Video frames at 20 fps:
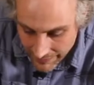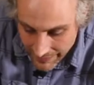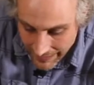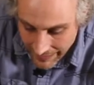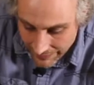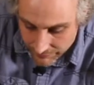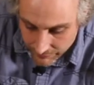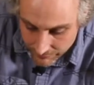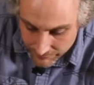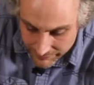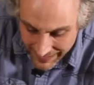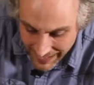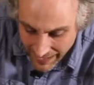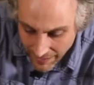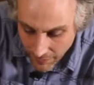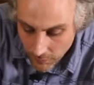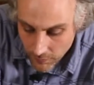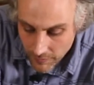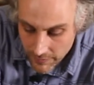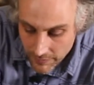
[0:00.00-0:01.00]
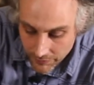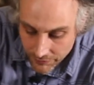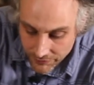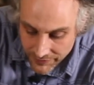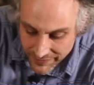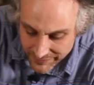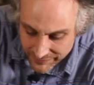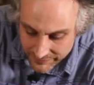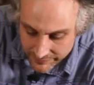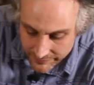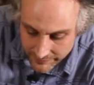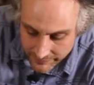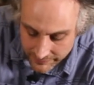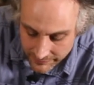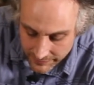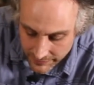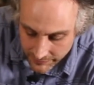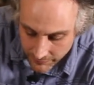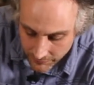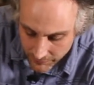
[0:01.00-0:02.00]
And so now this
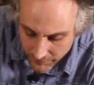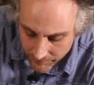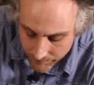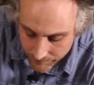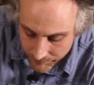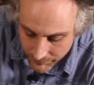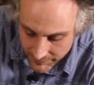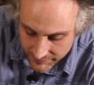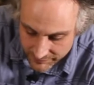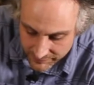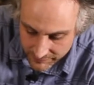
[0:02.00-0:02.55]
gear is